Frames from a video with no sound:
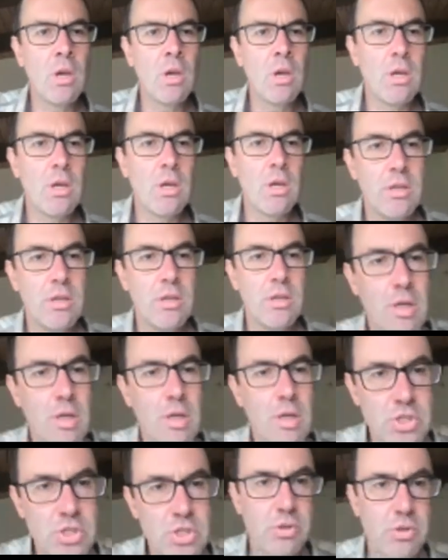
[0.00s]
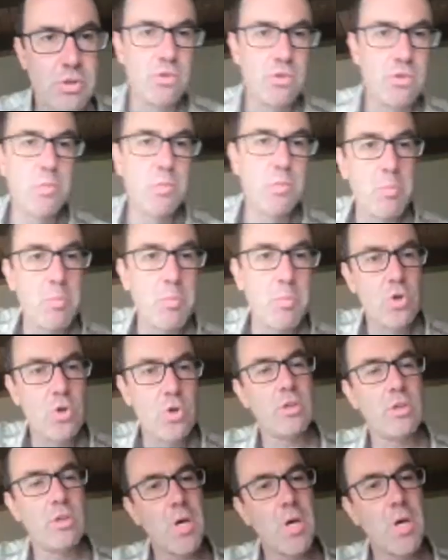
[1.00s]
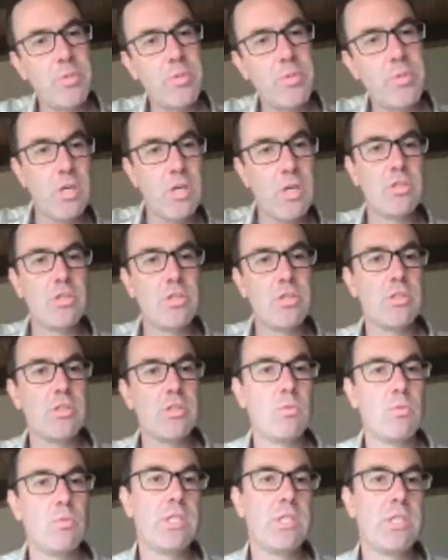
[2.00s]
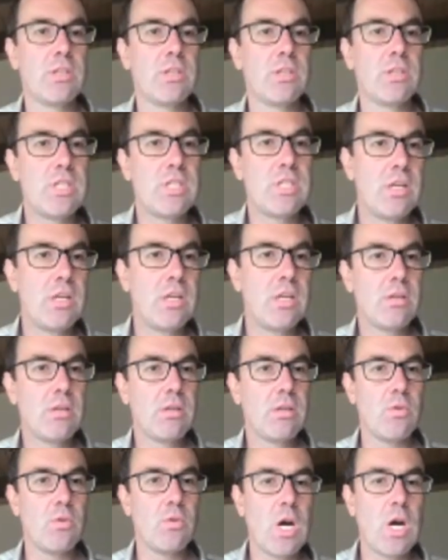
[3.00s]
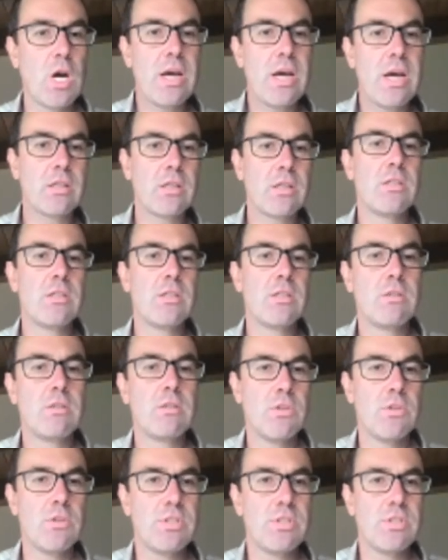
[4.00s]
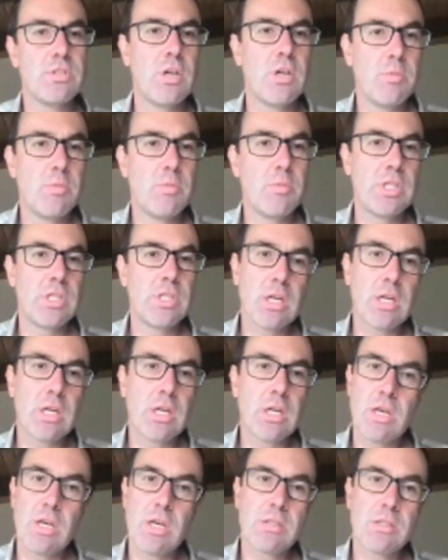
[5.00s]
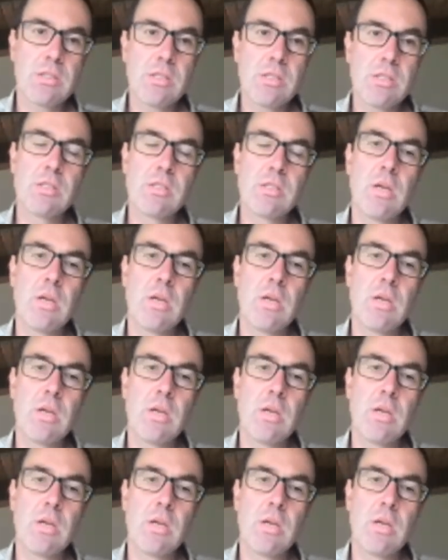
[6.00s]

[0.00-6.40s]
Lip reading: And here I'm showing you the proportion of populations that went extinct on the y-axis versus time on the x-axis.